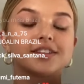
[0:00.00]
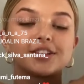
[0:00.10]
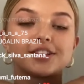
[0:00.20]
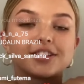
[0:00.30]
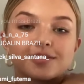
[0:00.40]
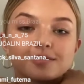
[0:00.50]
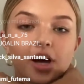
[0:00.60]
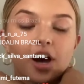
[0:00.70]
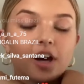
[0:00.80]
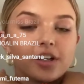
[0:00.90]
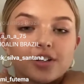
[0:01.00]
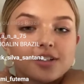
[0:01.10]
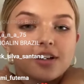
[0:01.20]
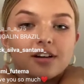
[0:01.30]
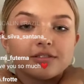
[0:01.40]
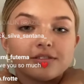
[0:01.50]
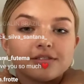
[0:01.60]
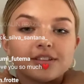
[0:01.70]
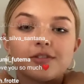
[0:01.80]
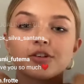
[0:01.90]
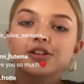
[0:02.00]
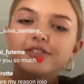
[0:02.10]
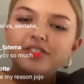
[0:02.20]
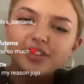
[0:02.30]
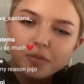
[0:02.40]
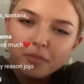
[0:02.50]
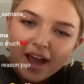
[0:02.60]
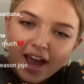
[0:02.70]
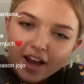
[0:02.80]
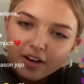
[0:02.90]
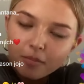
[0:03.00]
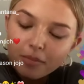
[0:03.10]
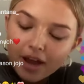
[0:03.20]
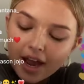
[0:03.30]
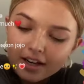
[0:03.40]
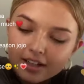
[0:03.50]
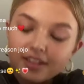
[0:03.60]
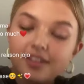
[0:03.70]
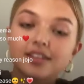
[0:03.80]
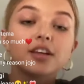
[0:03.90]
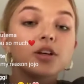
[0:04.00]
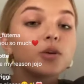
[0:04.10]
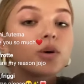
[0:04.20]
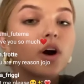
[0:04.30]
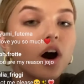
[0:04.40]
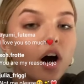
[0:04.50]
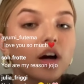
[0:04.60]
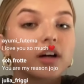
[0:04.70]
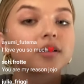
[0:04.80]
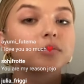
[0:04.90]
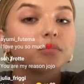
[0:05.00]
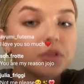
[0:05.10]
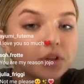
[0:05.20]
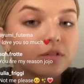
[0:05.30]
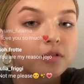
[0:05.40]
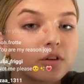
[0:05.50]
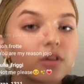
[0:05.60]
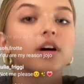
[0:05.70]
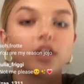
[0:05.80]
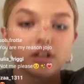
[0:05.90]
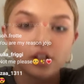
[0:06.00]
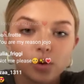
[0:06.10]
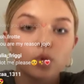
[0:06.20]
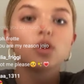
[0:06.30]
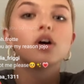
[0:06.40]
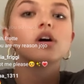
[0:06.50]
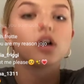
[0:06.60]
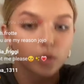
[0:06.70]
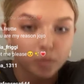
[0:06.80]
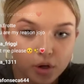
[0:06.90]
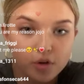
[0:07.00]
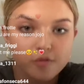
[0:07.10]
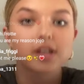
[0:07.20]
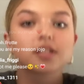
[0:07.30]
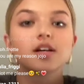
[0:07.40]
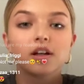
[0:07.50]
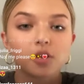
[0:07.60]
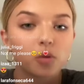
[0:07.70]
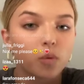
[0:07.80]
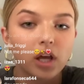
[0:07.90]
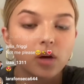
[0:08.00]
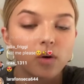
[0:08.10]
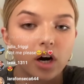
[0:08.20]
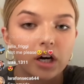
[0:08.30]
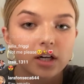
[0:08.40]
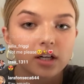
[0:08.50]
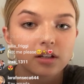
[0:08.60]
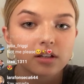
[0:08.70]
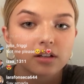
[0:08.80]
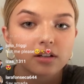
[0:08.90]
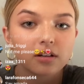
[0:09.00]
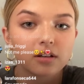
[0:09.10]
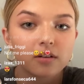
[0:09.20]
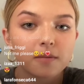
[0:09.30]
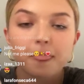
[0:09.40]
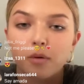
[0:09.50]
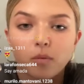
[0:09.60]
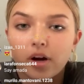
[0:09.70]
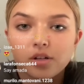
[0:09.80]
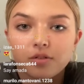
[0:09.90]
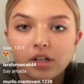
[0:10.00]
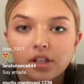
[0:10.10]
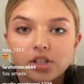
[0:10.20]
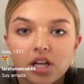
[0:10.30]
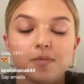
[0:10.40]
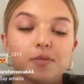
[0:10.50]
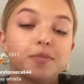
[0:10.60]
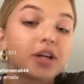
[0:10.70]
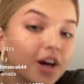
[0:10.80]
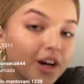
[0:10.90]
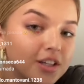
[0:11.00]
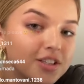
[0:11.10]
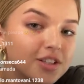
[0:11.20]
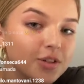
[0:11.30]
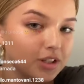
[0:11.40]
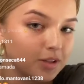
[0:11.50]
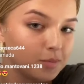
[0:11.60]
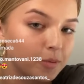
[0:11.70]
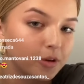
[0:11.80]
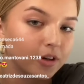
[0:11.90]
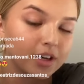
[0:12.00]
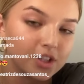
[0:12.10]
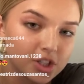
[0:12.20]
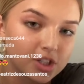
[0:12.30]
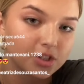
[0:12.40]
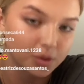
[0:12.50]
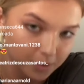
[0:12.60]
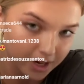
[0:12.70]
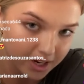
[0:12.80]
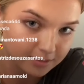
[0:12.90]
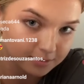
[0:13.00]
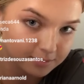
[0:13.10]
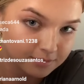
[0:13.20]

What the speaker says: Just hug yourself. Give yourself a little pat on the back and say you are beautiful and you are perfect the way you are. Why do you feel ashamed? Because you think people are gonna judge you, right?